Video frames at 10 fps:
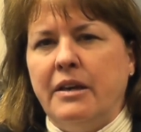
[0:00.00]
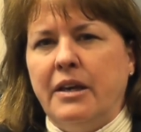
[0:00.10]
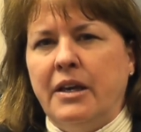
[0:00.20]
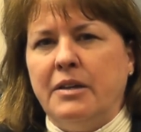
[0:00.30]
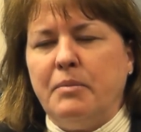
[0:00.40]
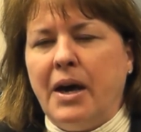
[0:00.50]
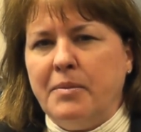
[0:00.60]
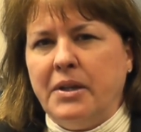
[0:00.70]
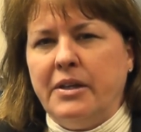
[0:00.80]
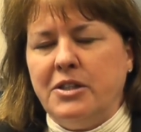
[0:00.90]
in
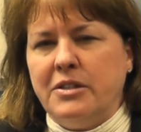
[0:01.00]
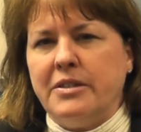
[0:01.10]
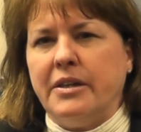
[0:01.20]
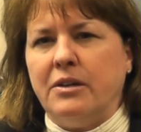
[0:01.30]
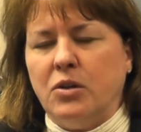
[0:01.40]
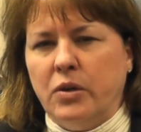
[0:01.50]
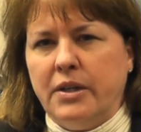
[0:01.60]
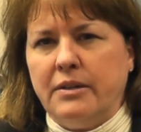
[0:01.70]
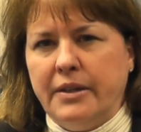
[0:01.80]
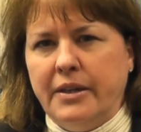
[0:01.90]
populations that are
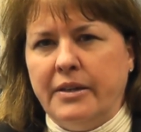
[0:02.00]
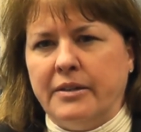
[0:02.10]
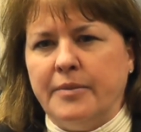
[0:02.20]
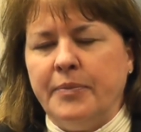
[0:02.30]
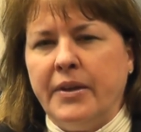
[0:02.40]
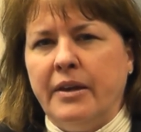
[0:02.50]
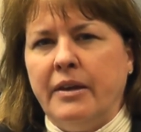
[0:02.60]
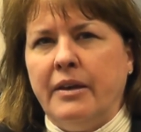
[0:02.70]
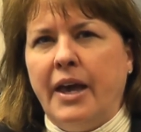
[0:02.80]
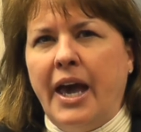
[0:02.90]
critically ill.
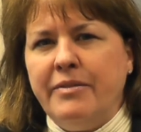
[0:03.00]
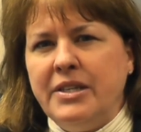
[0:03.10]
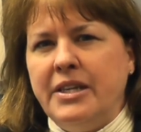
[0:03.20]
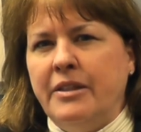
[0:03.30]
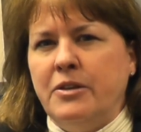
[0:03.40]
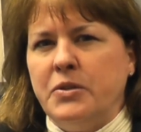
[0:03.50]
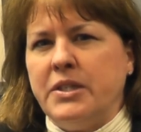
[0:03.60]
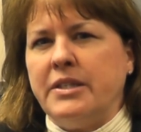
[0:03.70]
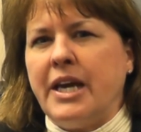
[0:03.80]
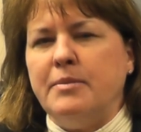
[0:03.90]
Having done those
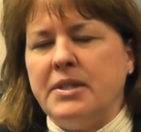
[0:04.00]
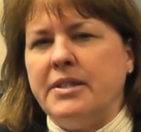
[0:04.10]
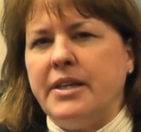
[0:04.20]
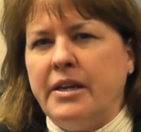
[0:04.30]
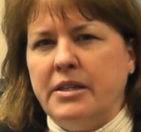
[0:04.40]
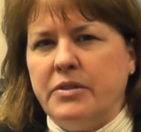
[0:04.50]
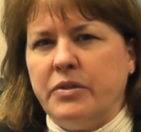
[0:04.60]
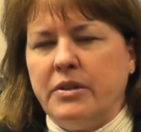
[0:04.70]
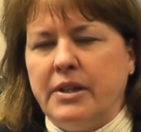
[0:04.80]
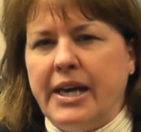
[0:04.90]
types of studies for
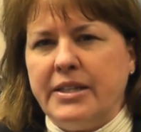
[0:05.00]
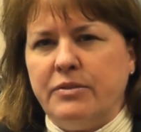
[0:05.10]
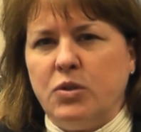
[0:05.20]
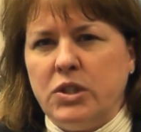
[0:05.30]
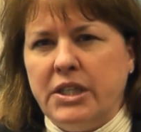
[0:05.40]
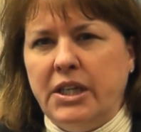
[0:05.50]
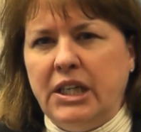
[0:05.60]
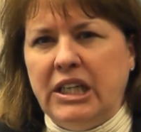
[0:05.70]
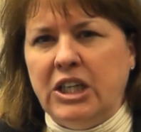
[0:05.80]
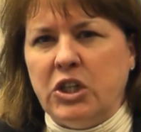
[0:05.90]
the last
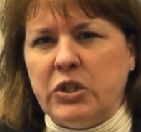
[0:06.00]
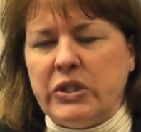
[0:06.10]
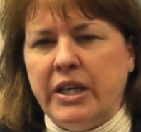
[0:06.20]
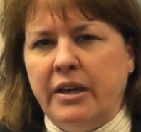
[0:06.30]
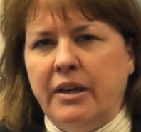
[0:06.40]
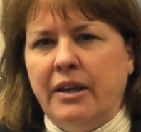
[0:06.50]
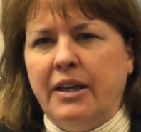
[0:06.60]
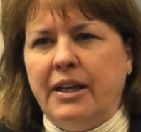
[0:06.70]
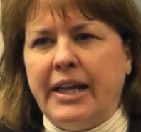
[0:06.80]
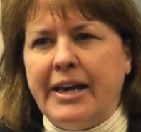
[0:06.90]
14 years,
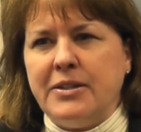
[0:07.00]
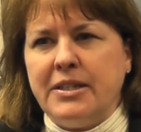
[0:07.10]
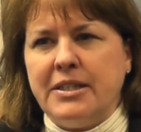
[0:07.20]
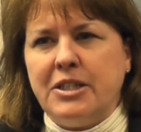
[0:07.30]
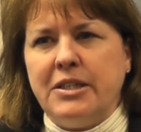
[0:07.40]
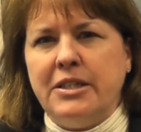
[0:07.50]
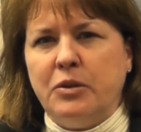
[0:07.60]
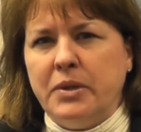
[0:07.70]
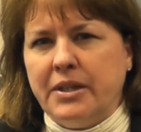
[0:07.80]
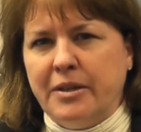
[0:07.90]
it allows us to deal
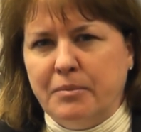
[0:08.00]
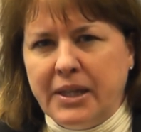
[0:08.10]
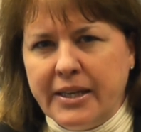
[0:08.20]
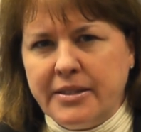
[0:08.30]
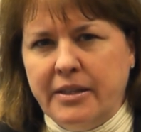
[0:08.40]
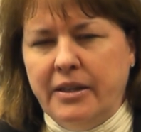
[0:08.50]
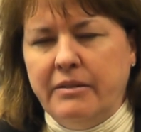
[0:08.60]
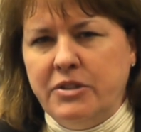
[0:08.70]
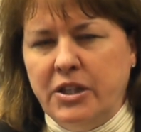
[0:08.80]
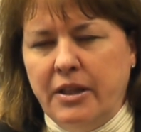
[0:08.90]
with the complexity
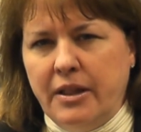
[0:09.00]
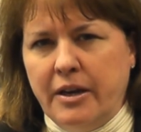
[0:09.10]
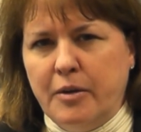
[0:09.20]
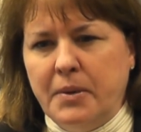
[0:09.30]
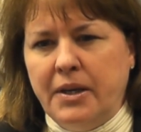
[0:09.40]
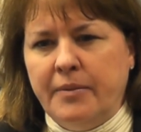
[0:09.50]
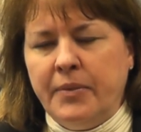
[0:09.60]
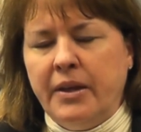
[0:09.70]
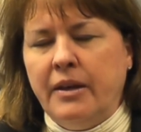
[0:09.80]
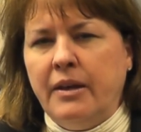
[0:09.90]
of gene therapy.
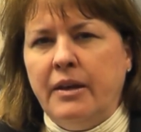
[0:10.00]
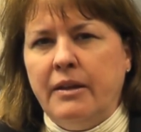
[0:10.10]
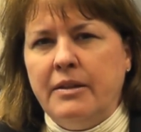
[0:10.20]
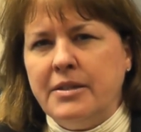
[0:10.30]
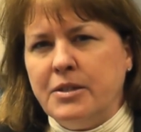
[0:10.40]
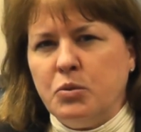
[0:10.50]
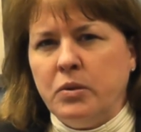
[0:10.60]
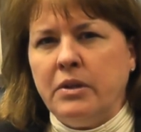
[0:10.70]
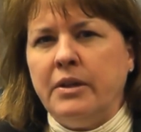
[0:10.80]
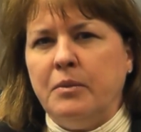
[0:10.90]
This is
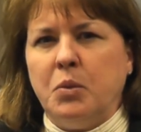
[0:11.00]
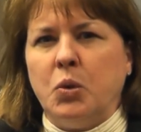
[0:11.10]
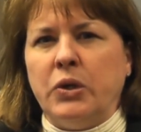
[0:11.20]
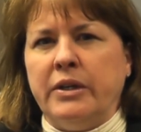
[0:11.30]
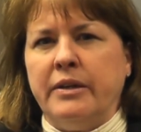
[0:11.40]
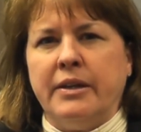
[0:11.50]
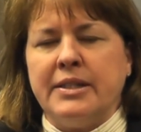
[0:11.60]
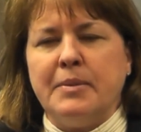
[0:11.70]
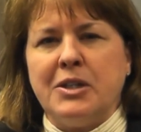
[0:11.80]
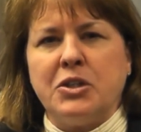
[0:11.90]
really important,
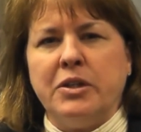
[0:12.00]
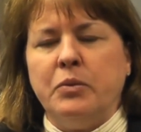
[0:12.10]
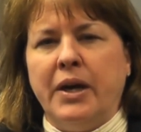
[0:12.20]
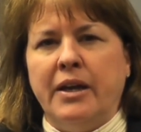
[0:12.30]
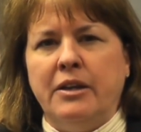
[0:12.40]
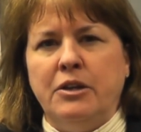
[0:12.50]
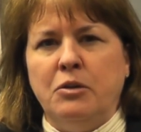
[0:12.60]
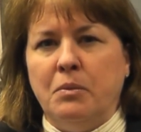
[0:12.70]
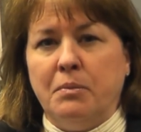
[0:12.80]
especially when you